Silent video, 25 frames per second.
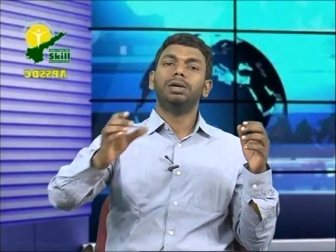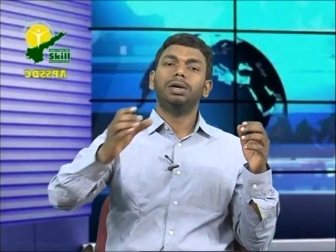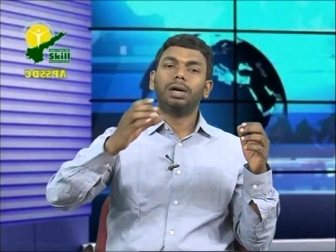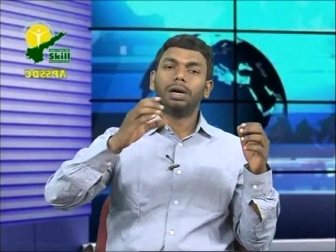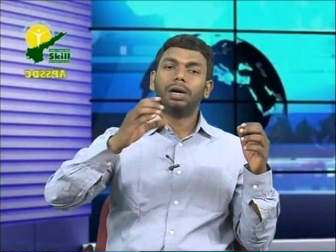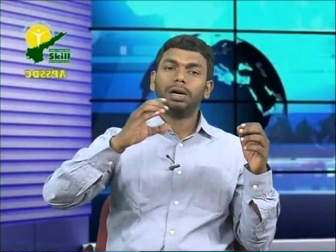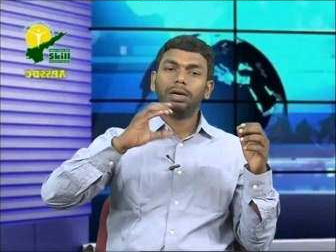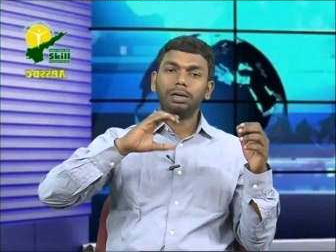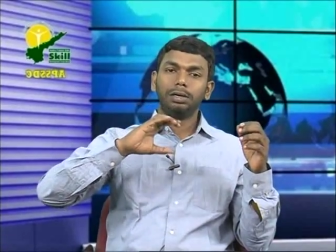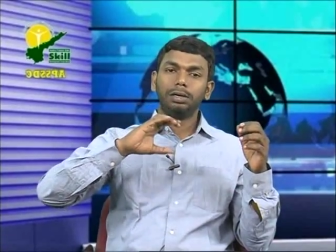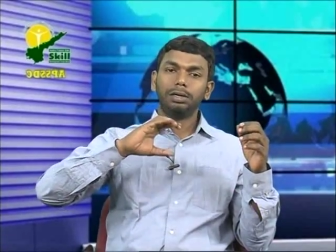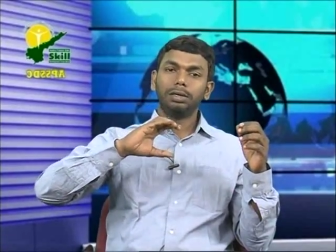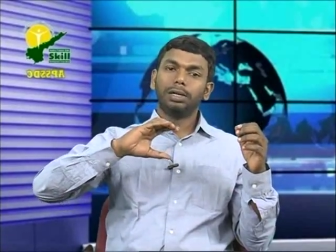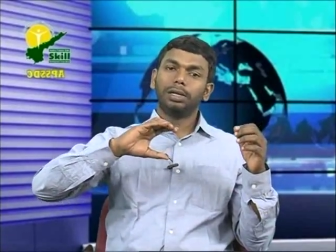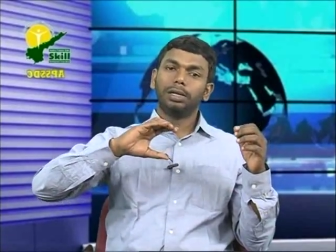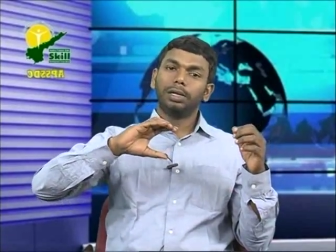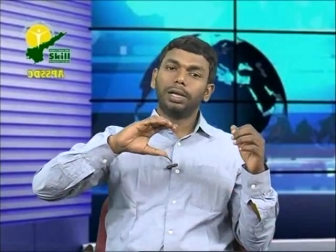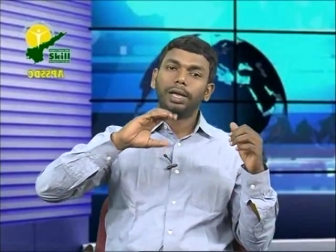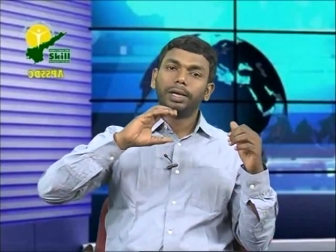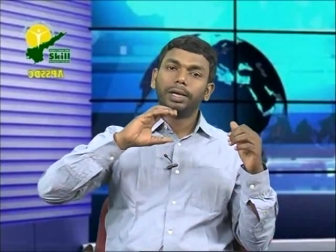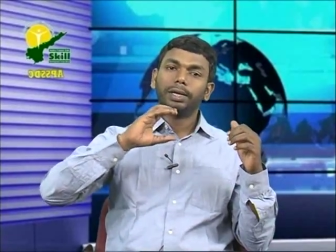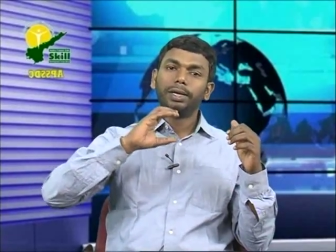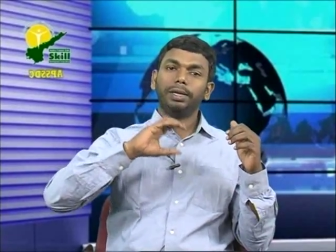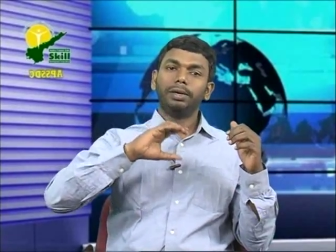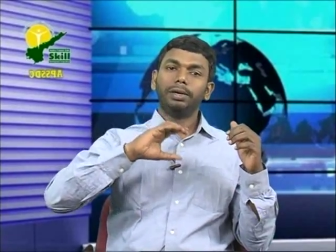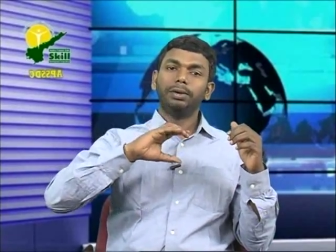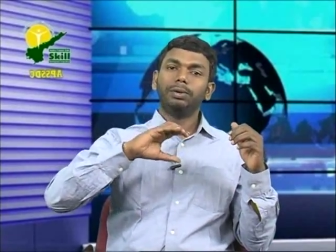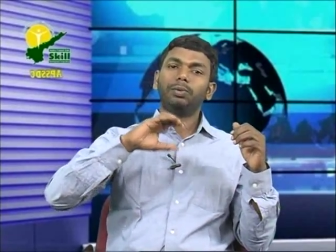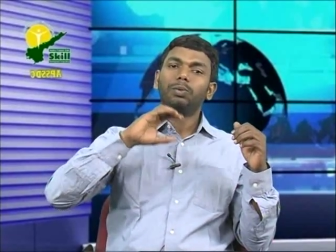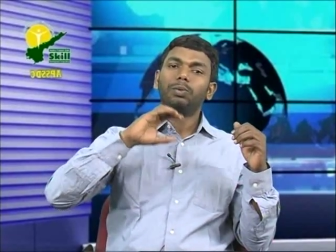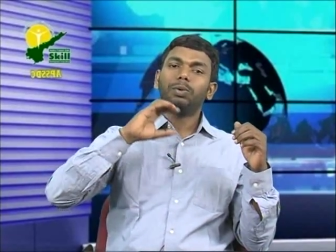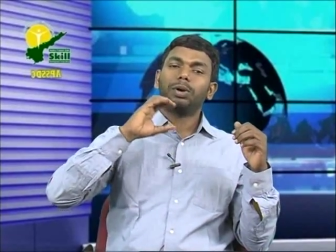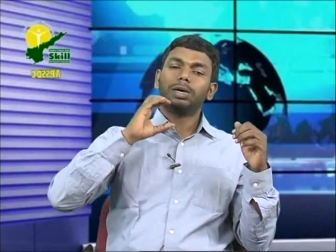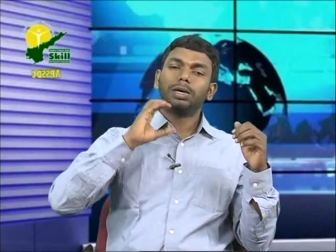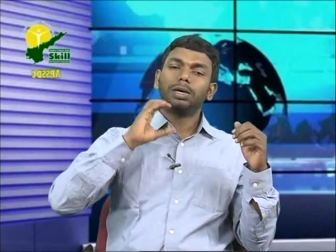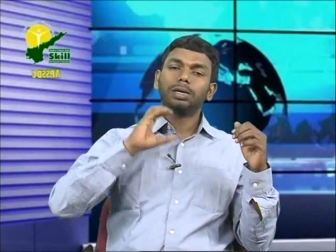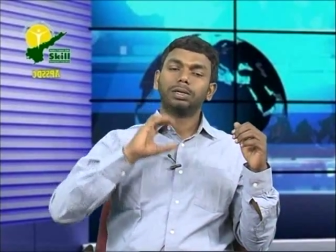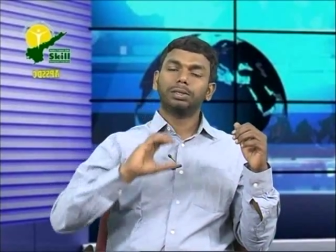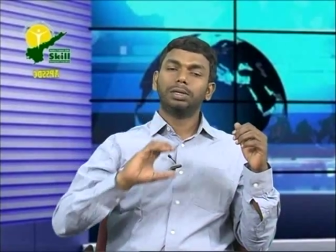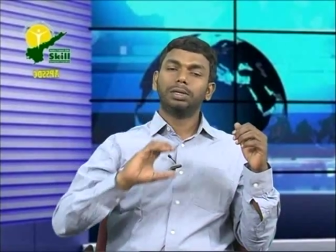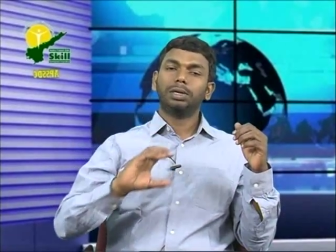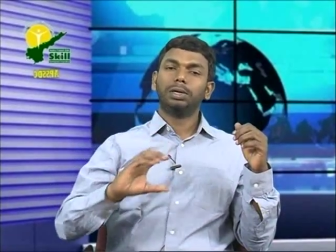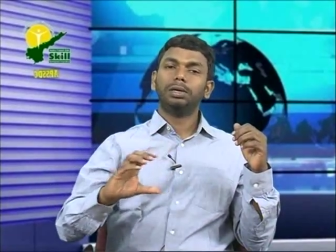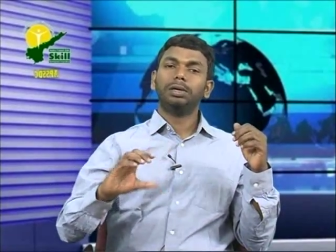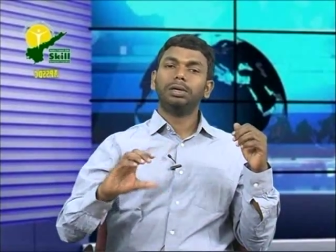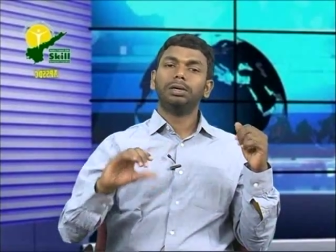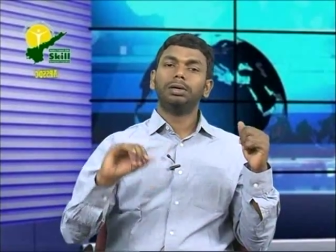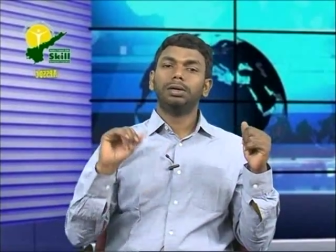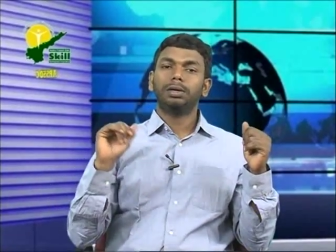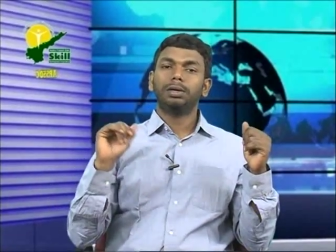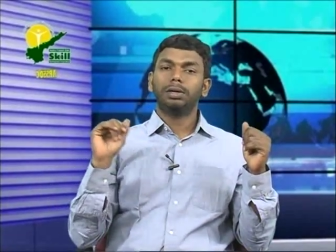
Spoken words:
and again what are the